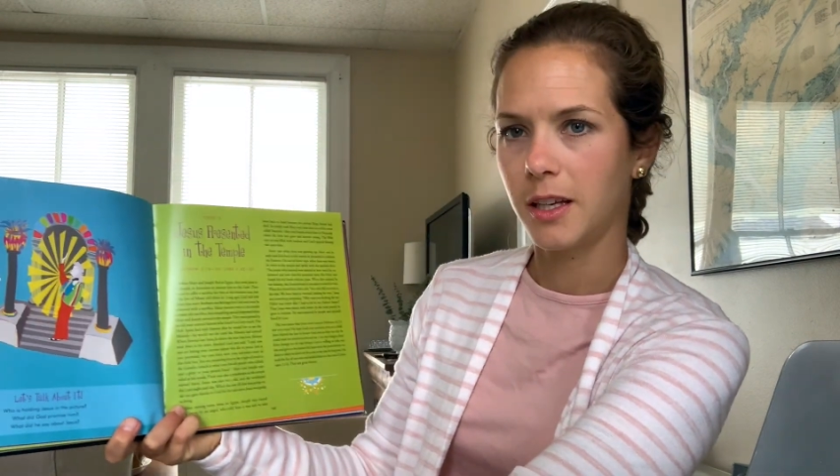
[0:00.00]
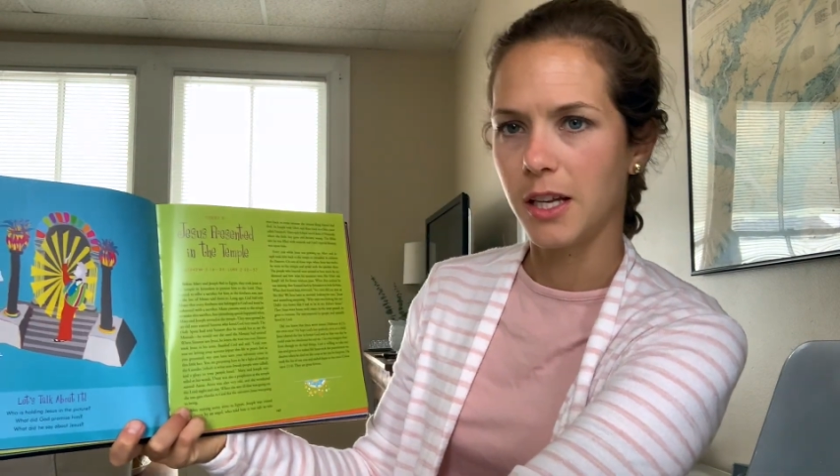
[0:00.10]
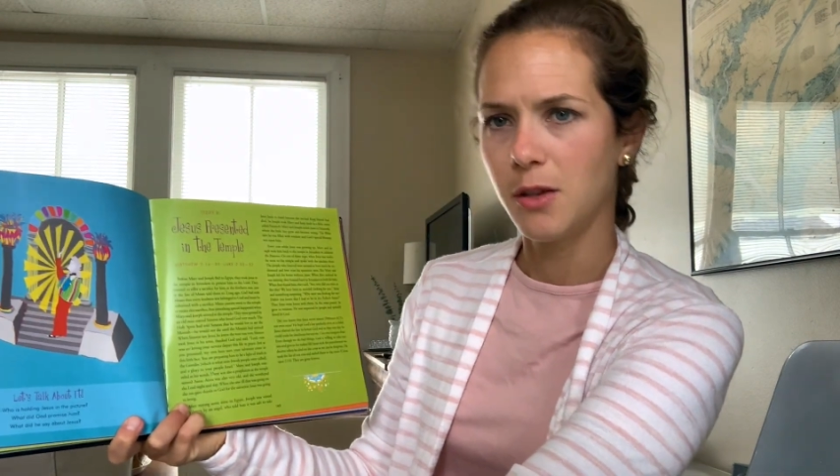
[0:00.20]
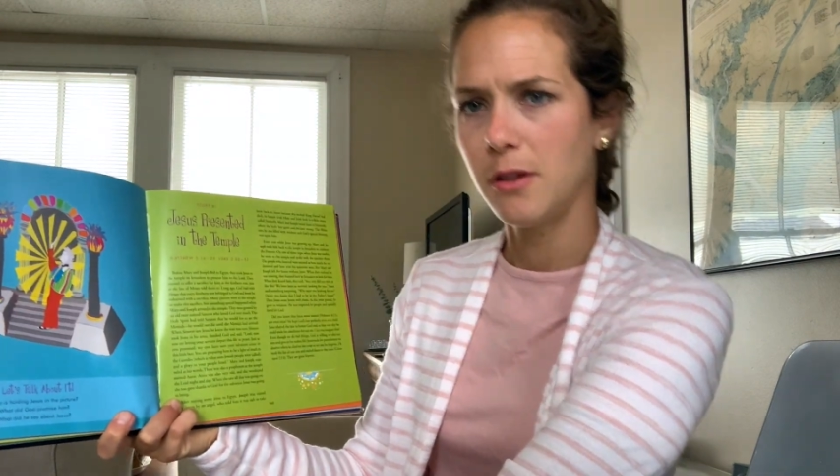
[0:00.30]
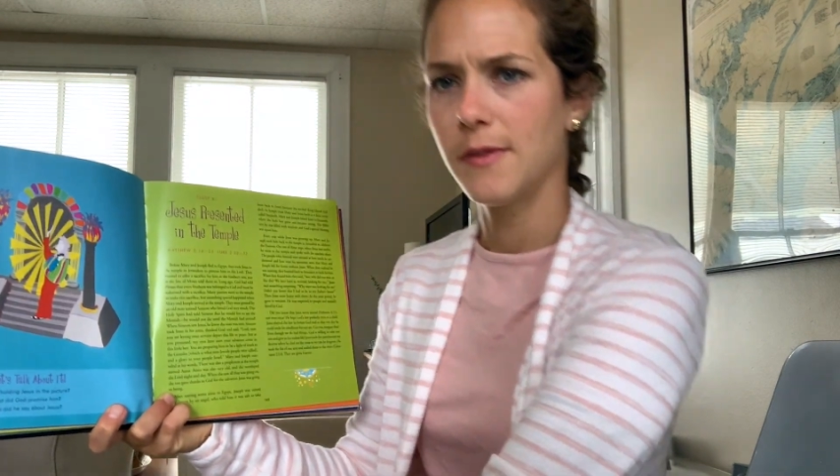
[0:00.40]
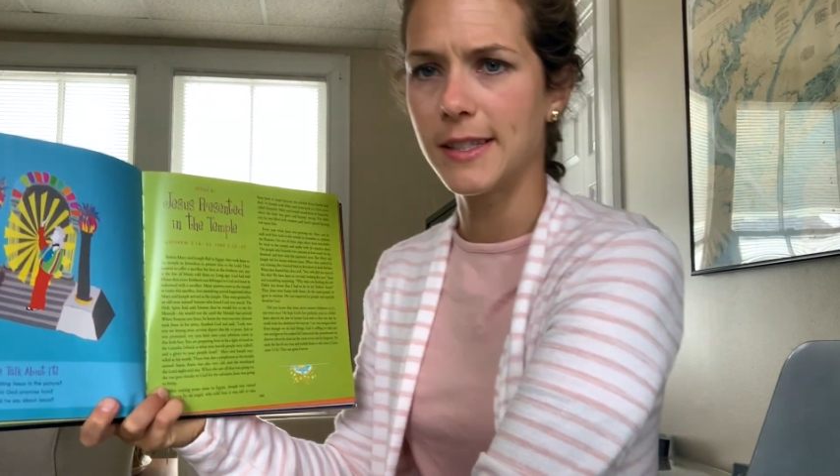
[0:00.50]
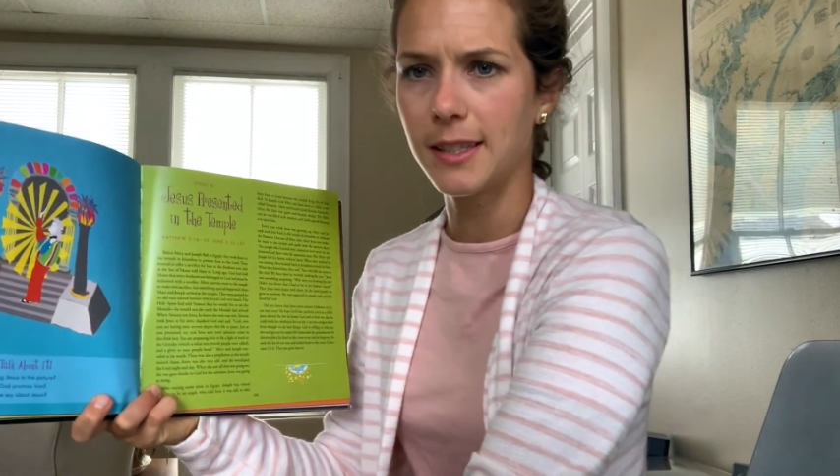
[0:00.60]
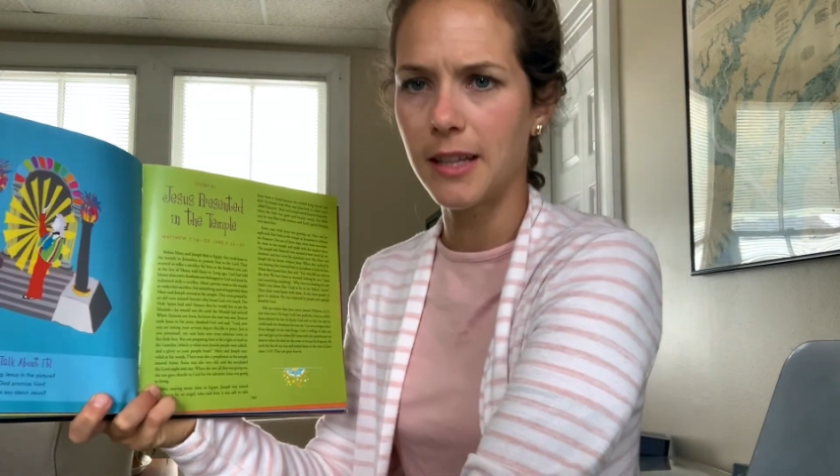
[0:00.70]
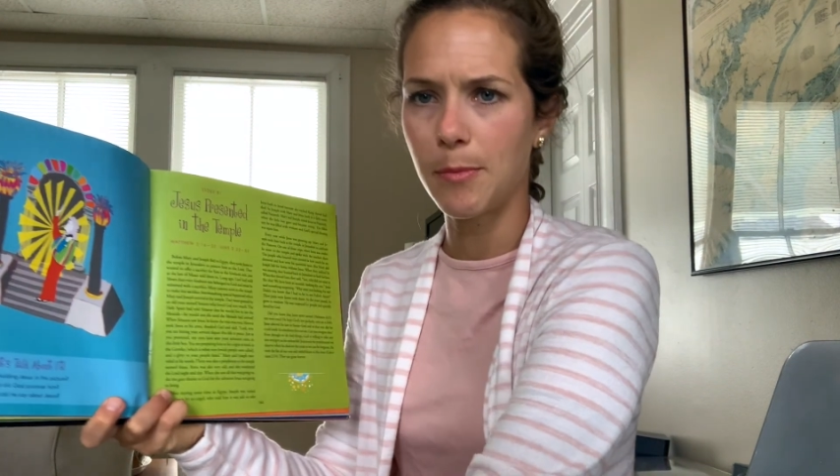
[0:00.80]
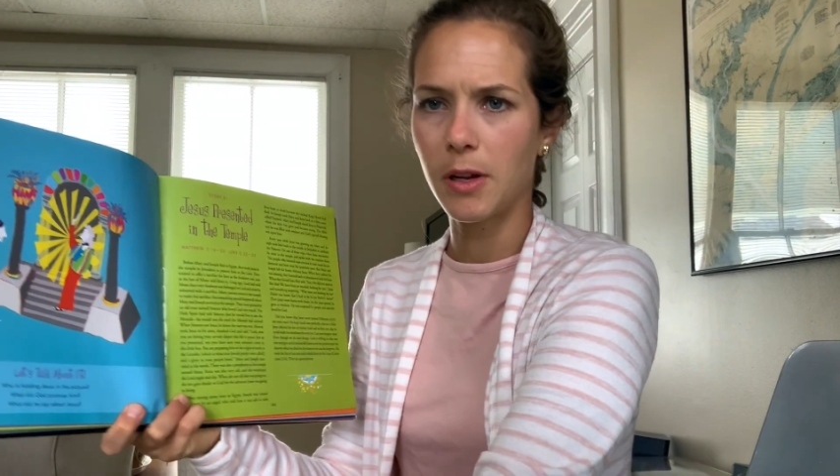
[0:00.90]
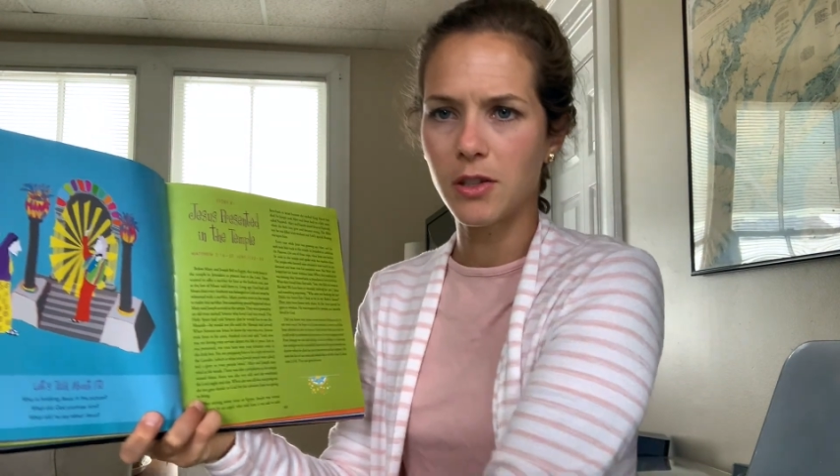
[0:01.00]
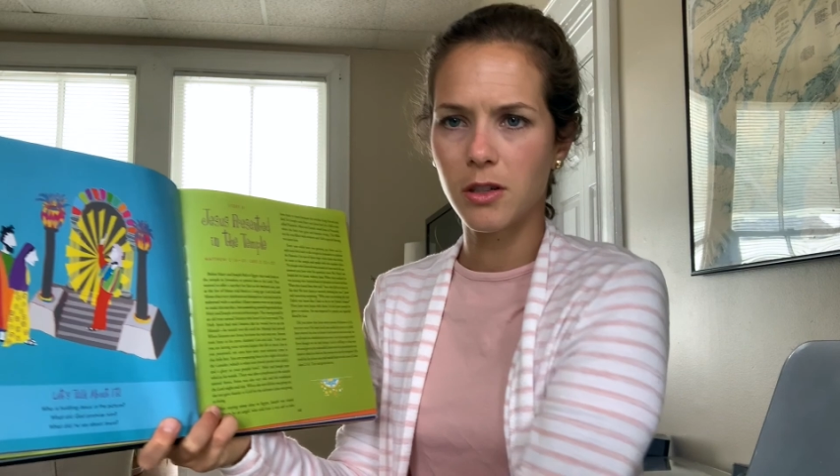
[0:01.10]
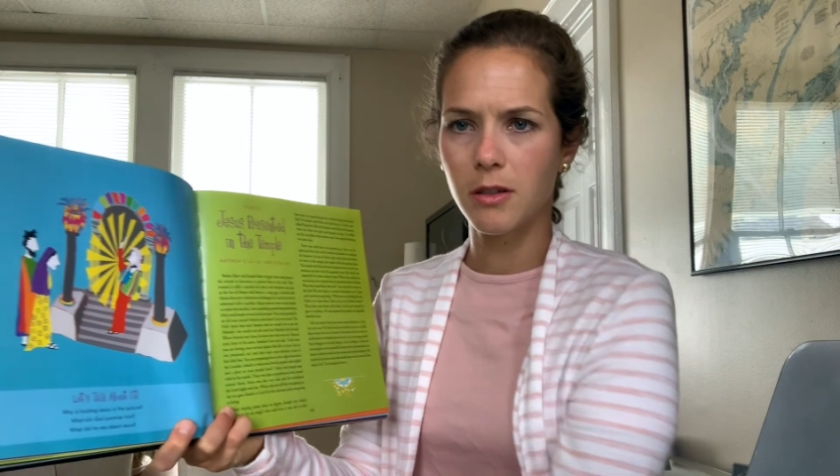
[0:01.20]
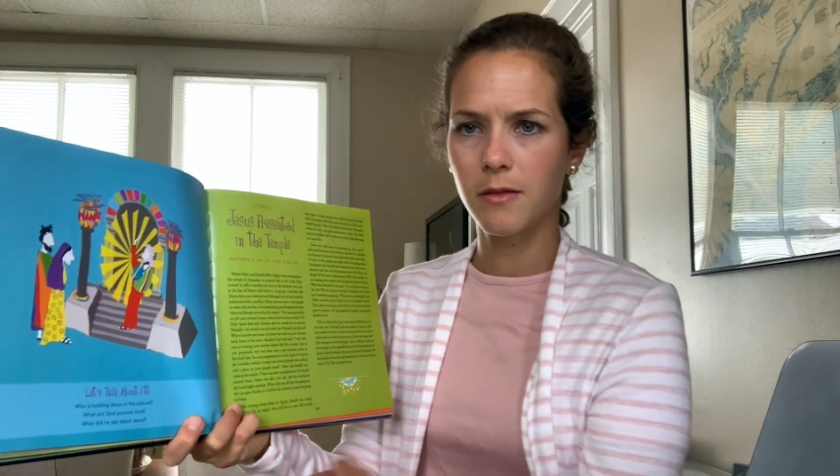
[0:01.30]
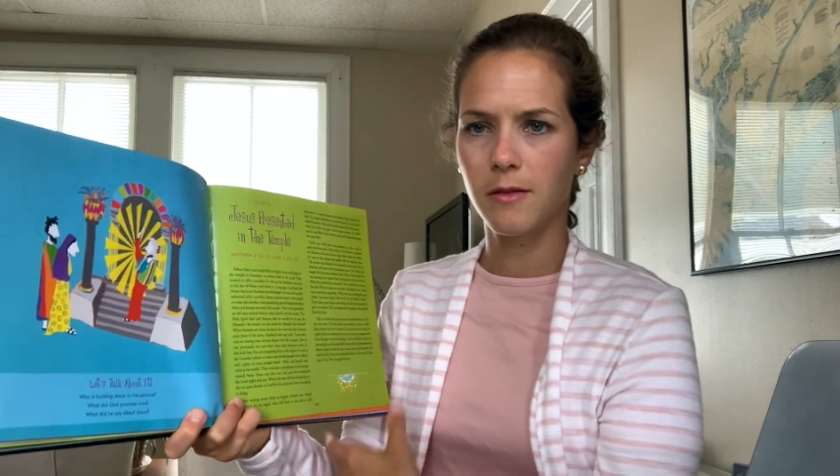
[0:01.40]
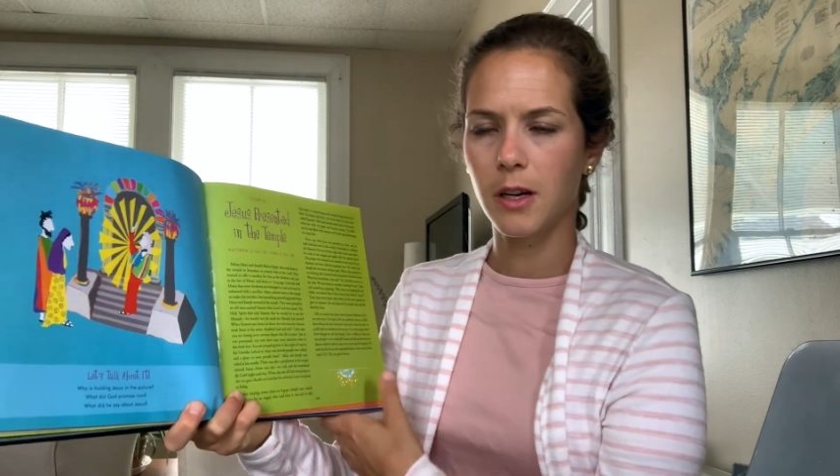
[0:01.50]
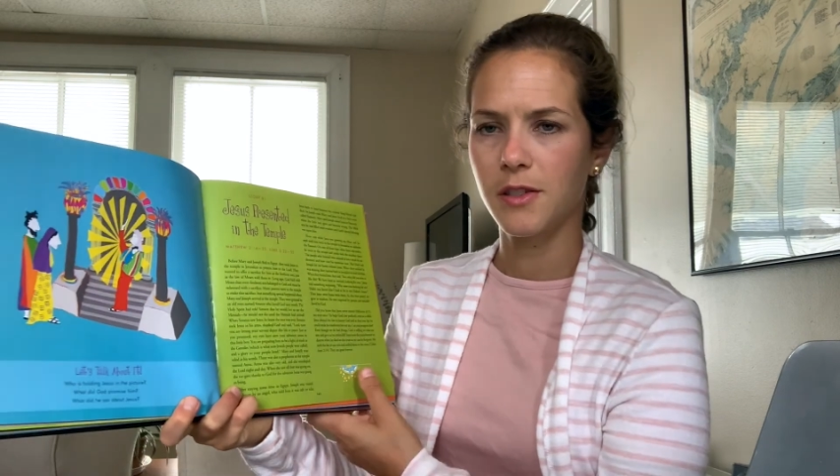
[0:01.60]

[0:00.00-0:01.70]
Can you even see that picture?